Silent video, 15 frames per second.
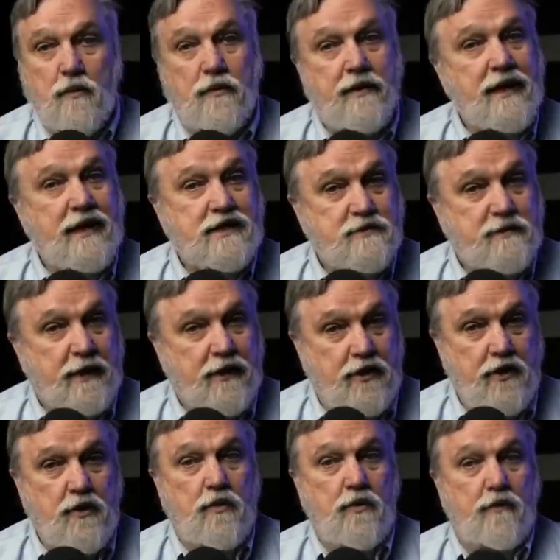when they expect
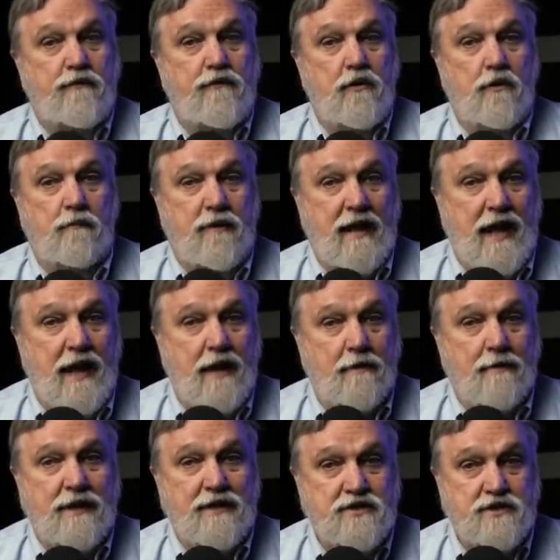you to feel bad
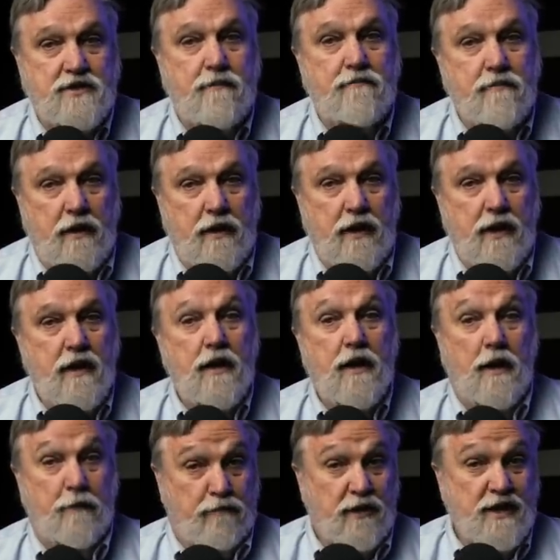about somebody
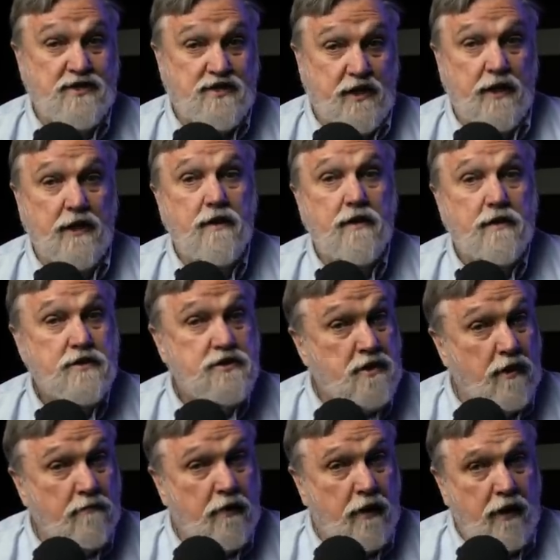oppressing
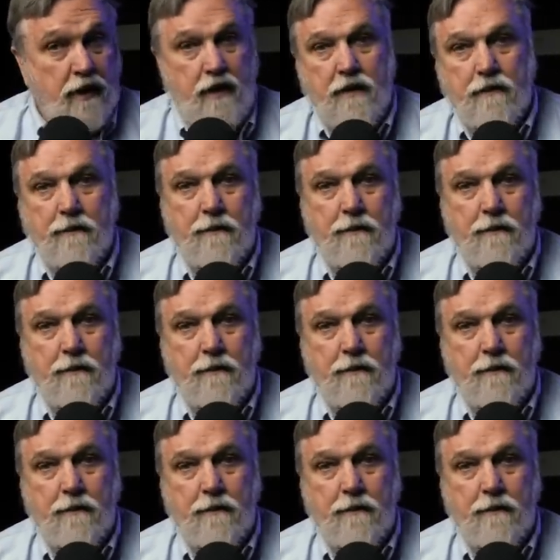somebody.